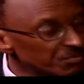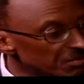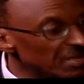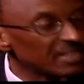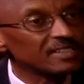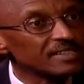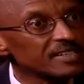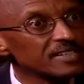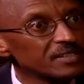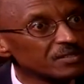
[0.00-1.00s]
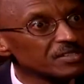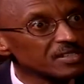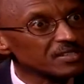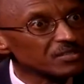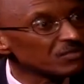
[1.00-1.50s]
to be making such a
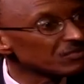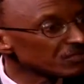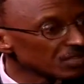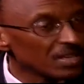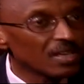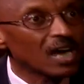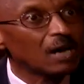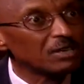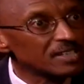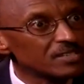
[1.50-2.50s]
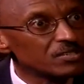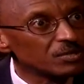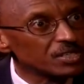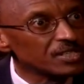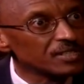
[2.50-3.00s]
nonsense of our
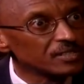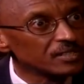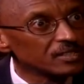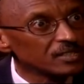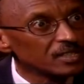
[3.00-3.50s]
situation.